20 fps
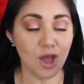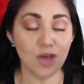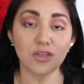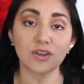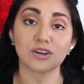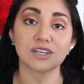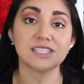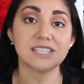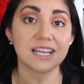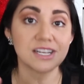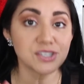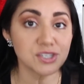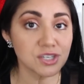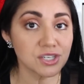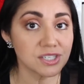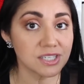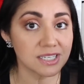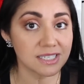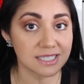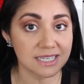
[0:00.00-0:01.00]
their
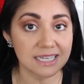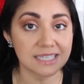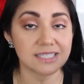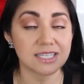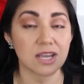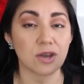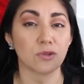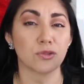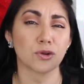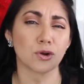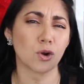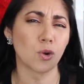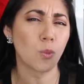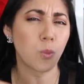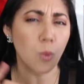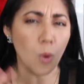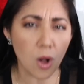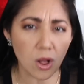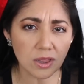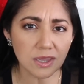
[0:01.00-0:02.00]
attention to detail, their
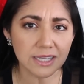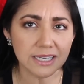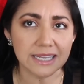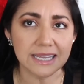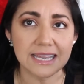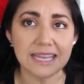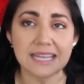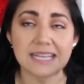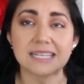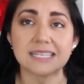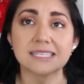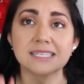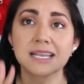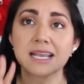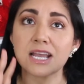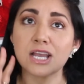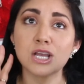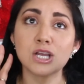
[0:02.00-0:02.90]
quality is